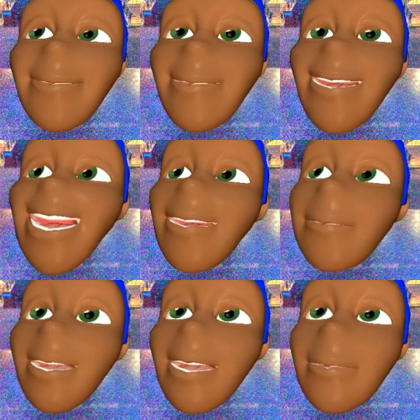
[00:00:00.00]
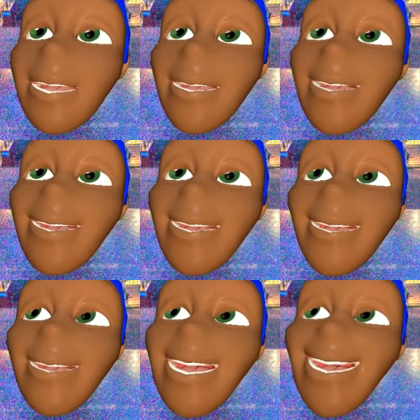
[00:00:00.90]
then put the poster.
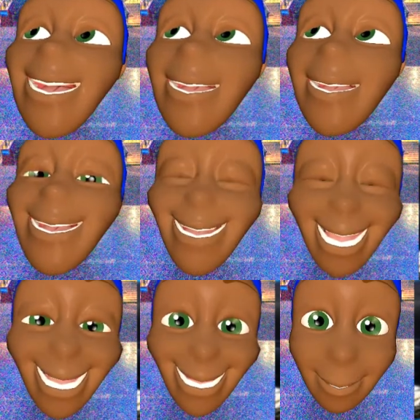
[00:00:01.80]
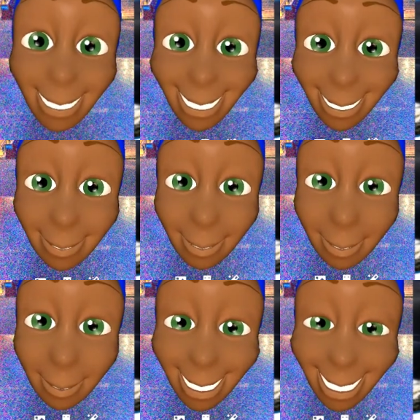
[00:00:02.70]
So later on, guys, I'm going to give
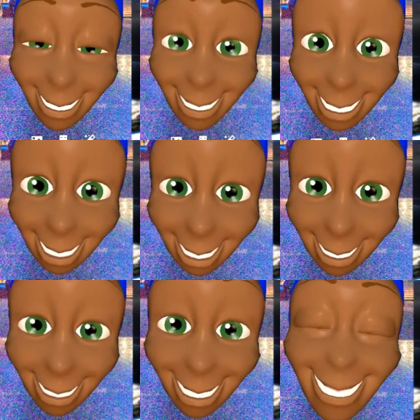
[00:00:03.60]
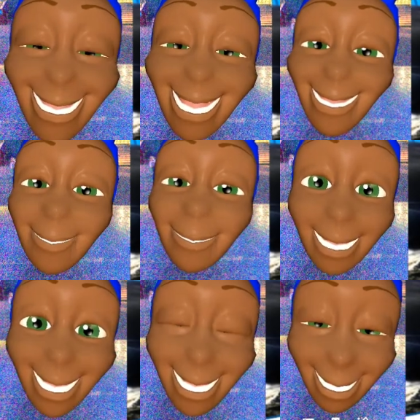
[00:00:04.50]
you the link. Look for
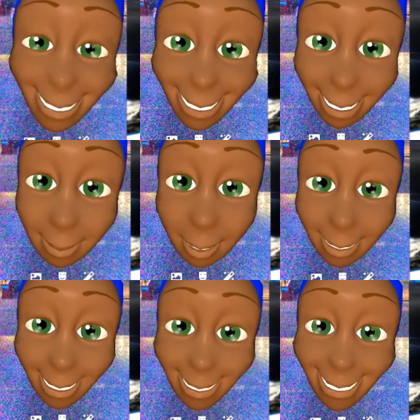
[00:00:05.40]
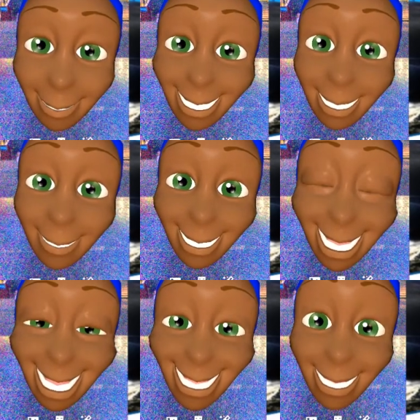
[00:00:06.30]
the link to these posters so that you can
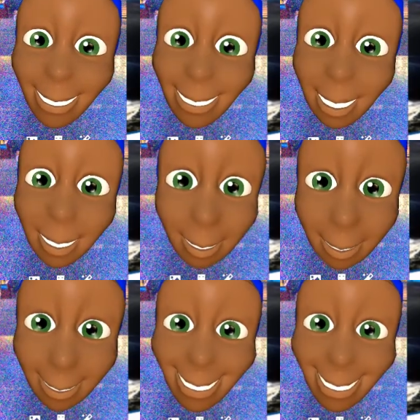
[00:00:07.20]
add your own